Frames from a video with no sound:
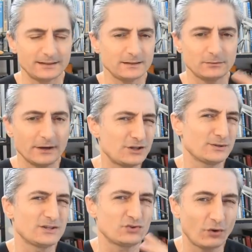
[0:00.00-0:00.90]
the
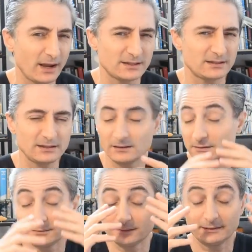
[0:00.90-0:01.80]
situation, the stress, you
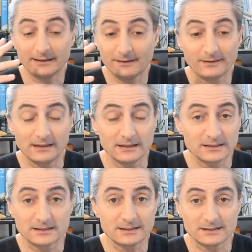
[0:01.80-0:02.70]
know, everything
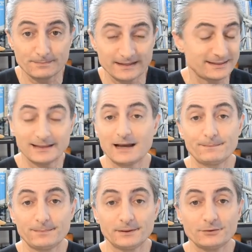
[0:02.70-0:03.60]
is messed up.